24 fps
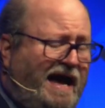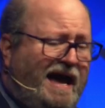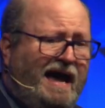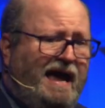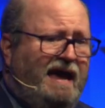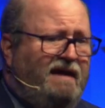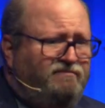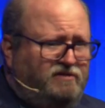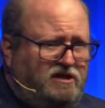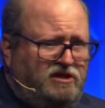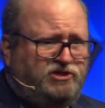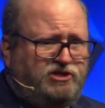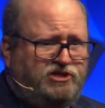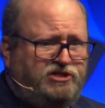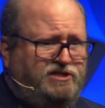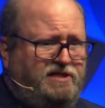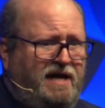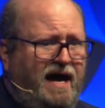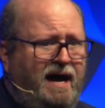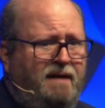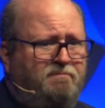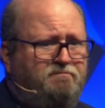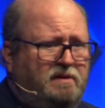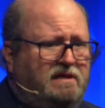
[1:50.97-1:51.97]
I have to
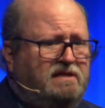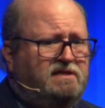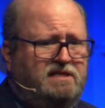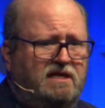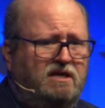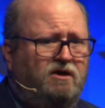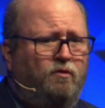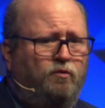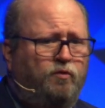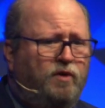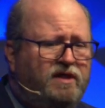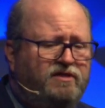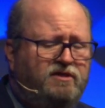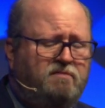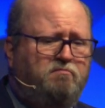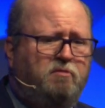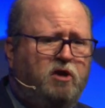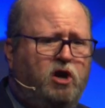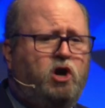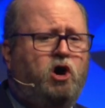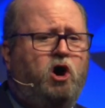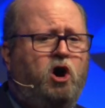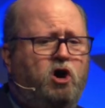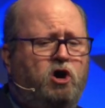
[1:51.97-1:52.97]
stop and deal with it,
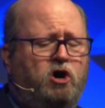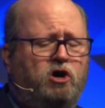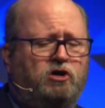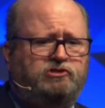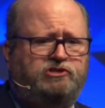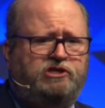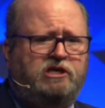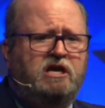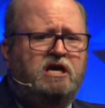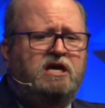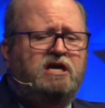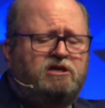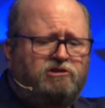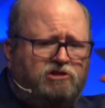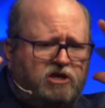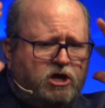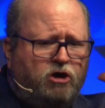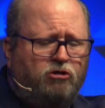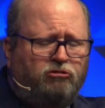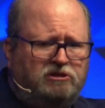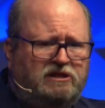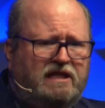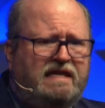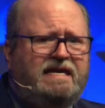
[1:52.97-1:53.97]
because the
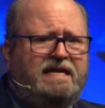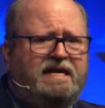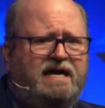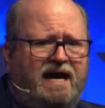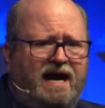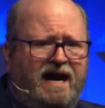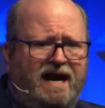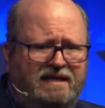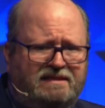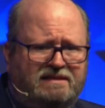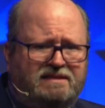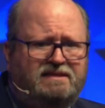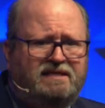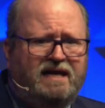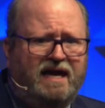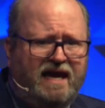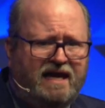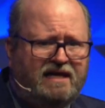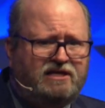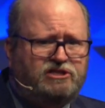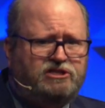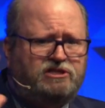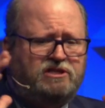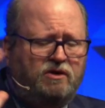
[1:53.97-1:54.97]
only
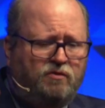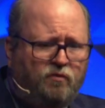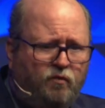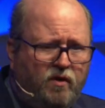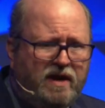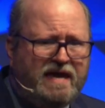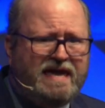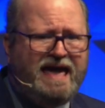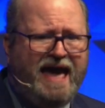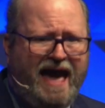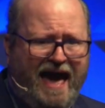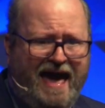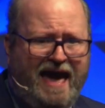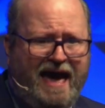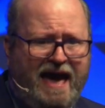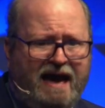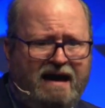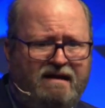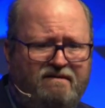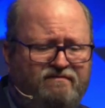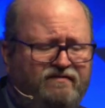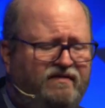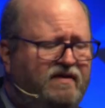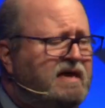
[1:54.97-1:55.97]
context that we
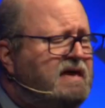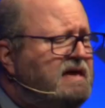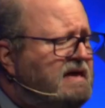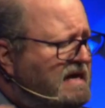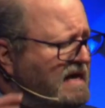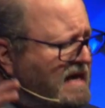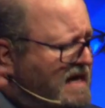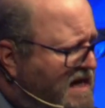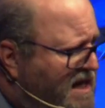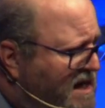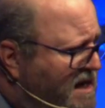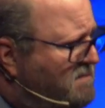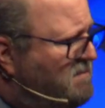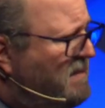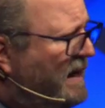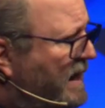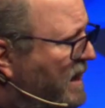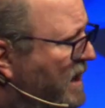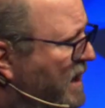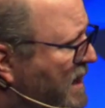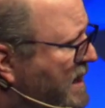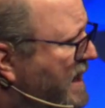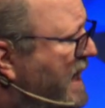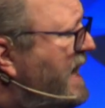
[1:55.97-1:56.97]
have in
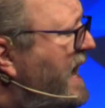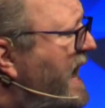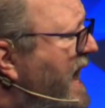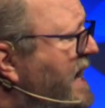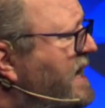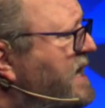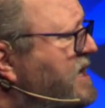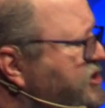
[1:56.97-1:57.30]
America, and